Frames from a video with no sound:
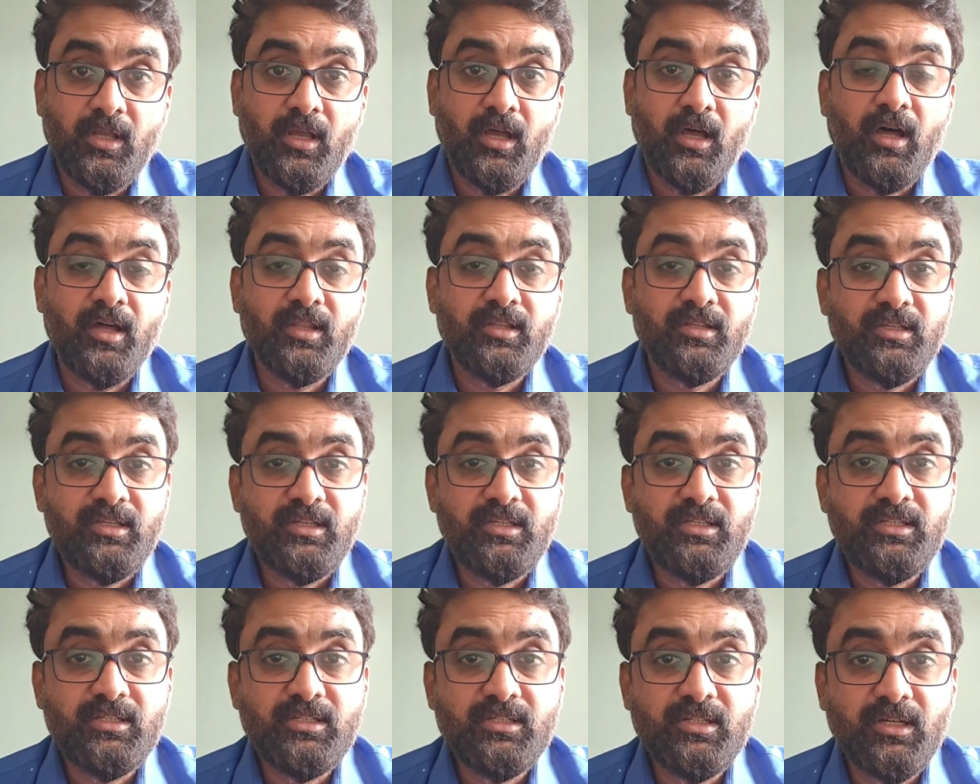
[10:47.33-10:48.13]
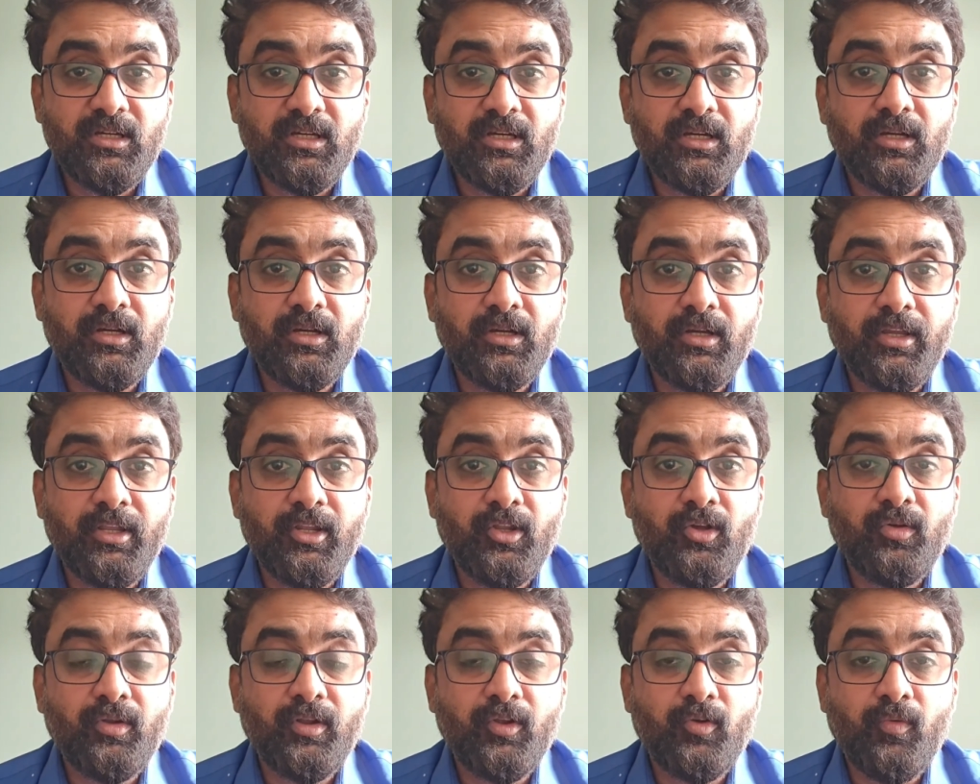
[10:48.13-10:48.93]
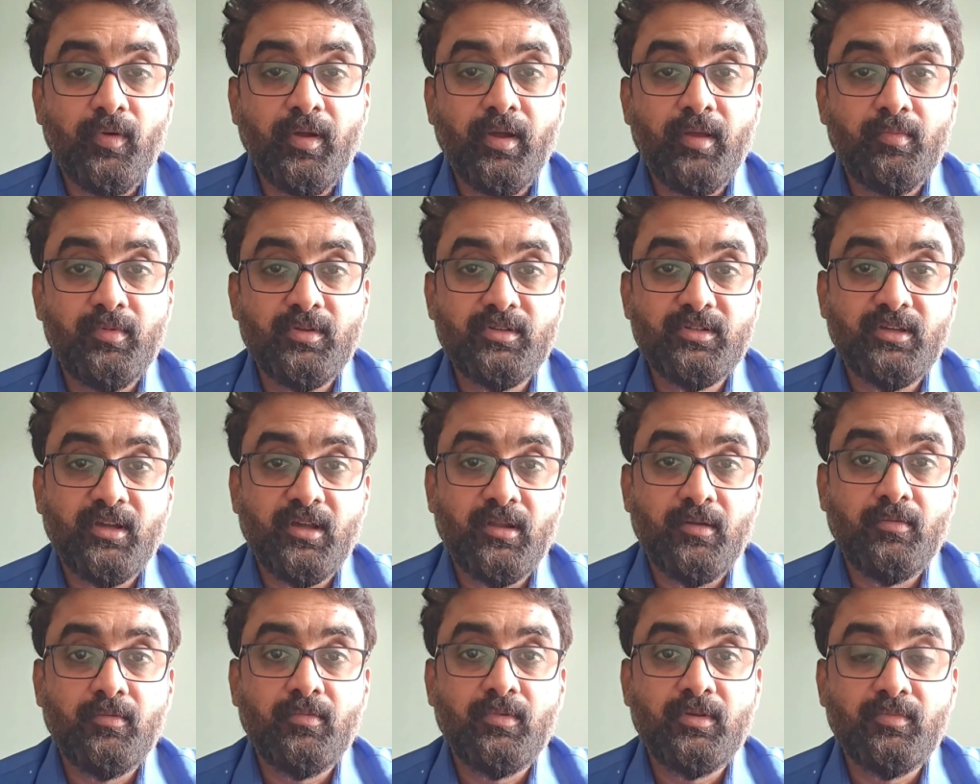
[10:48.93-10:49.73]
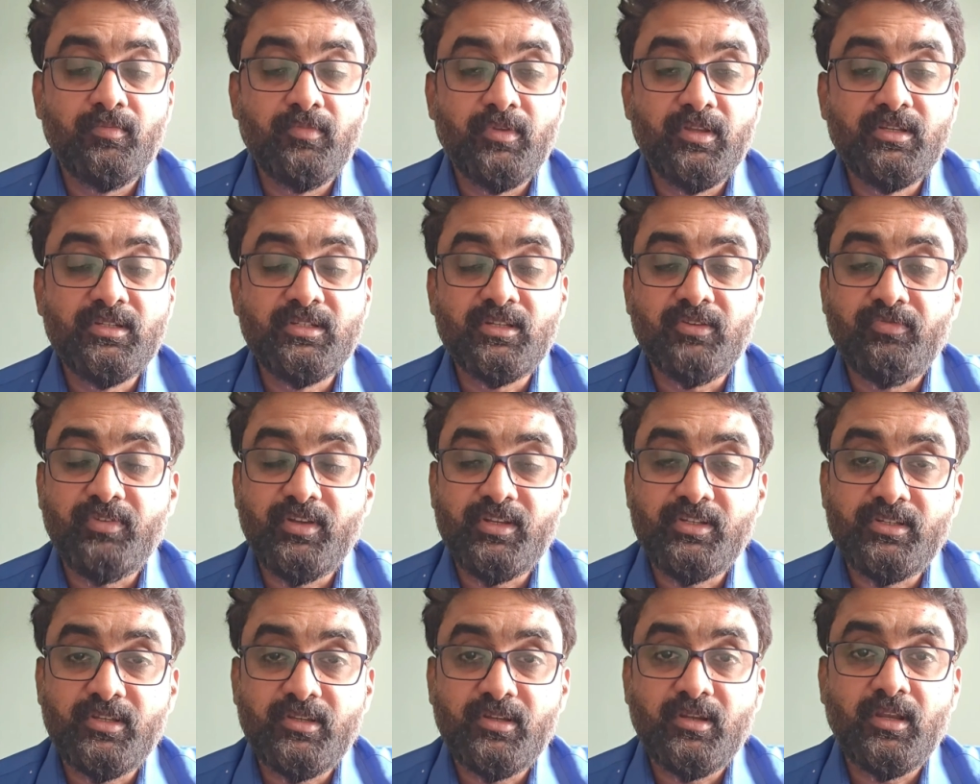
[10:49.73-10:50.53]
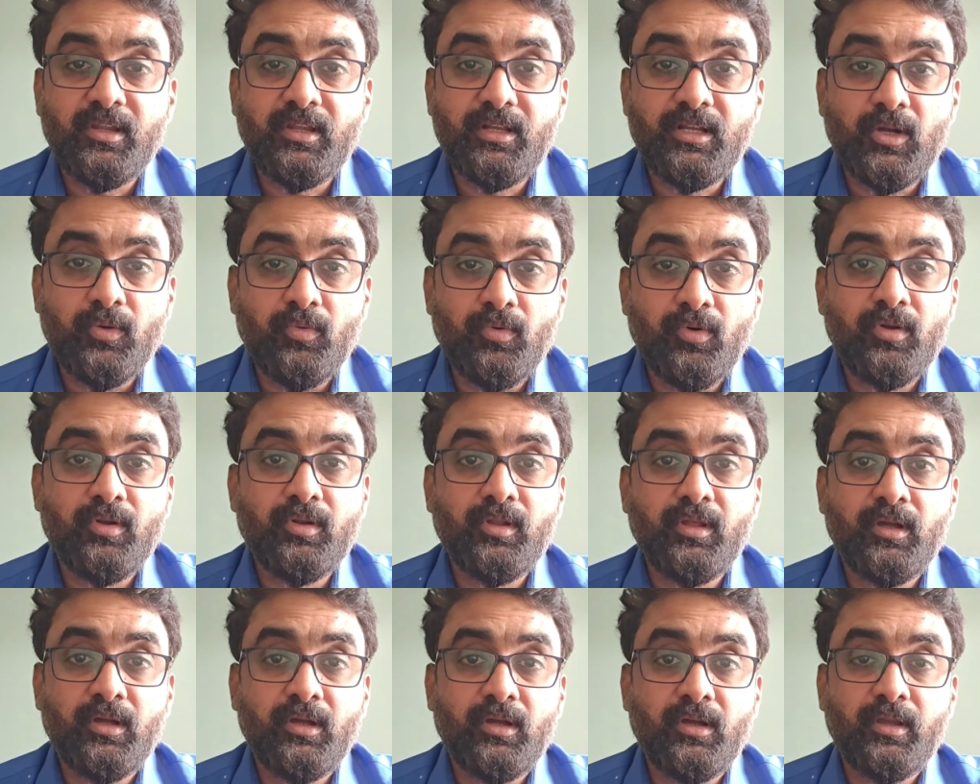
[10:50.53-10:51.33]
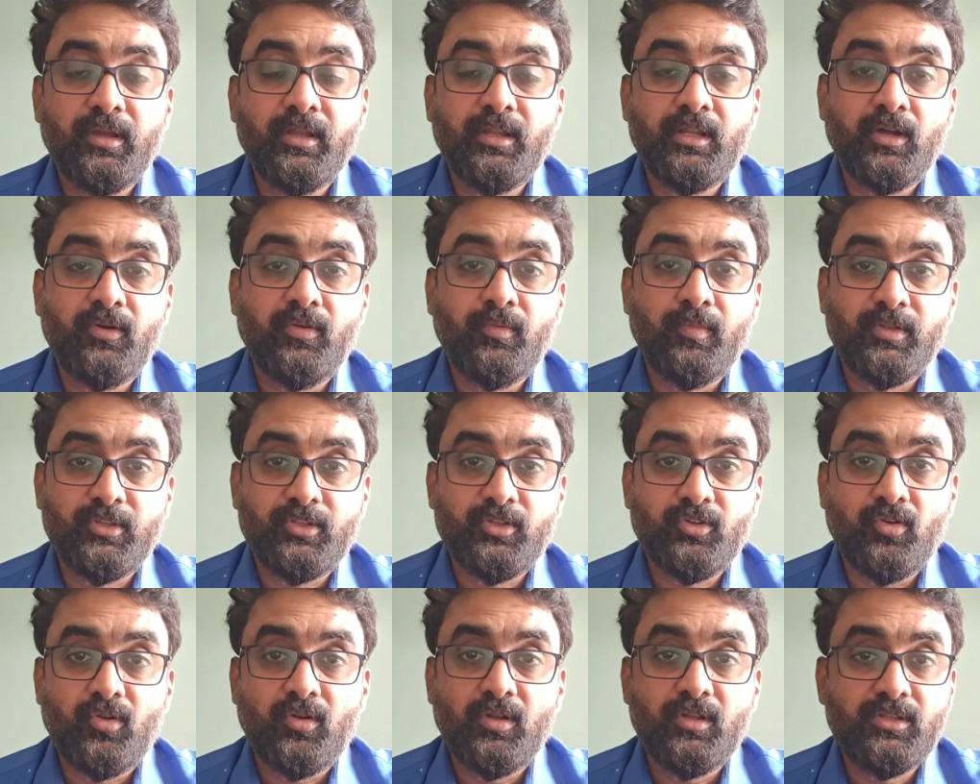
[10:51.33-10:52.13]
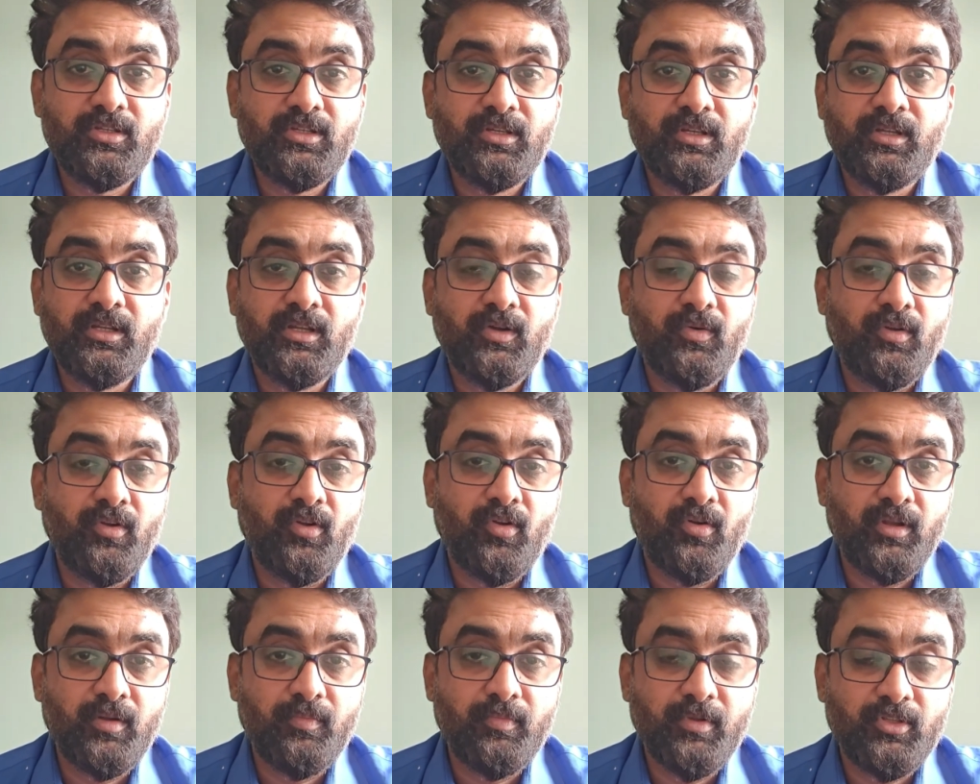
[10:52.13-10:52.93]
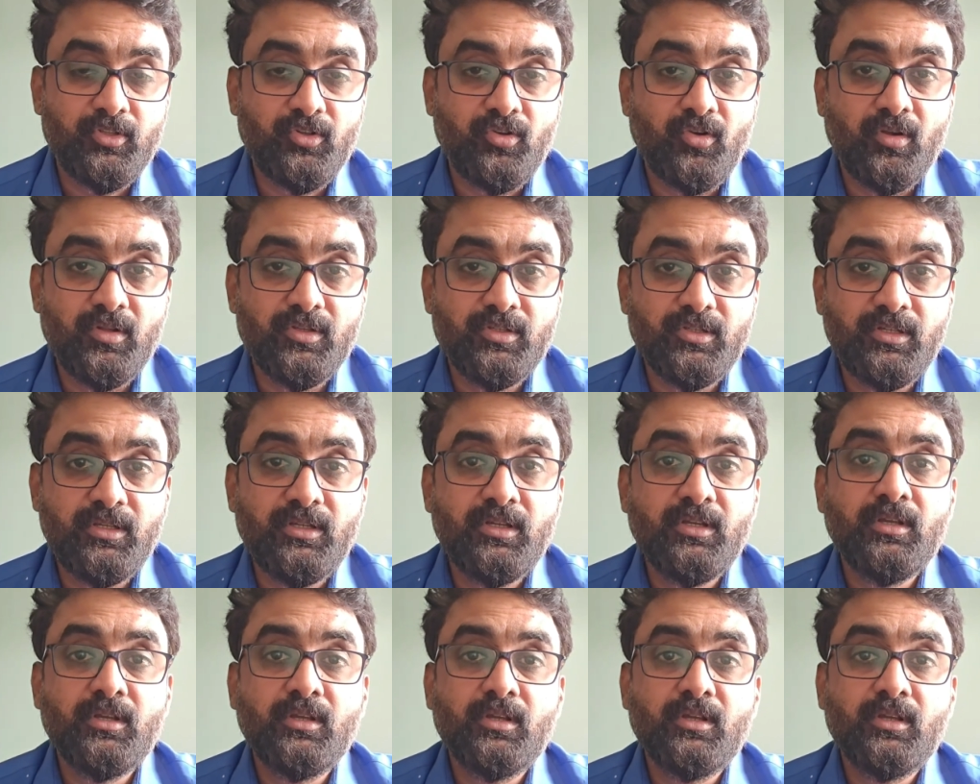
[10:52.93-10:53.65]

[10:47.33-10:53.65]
Are these requirements are being sufficiently covered in our methodology, in our audit methodology,